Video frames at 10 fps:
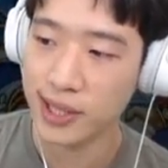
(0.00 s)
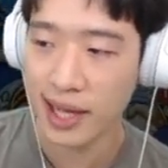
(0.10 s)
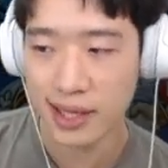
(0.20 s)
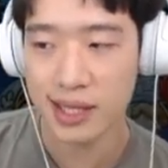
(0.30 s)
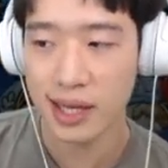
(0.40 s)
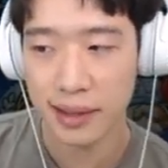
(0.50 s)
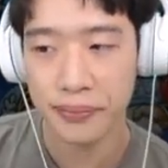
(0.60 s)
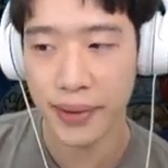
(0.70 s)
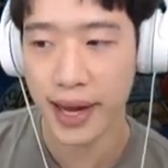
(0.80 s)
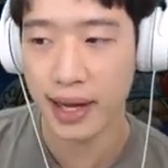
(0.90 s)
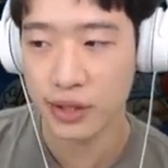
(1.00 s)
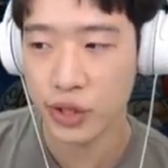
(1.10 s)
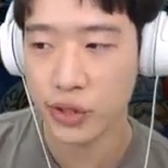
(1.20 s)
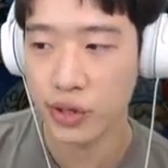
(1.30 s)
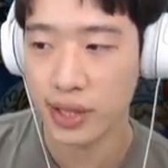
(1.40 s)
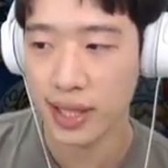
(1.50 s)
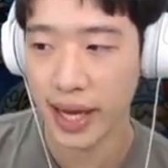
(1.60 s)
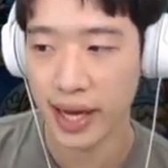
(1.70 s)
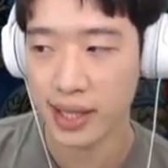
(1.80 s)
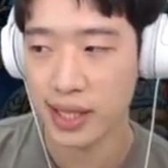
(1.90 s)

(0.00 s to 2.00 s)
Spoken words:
that's not bad. 2 attack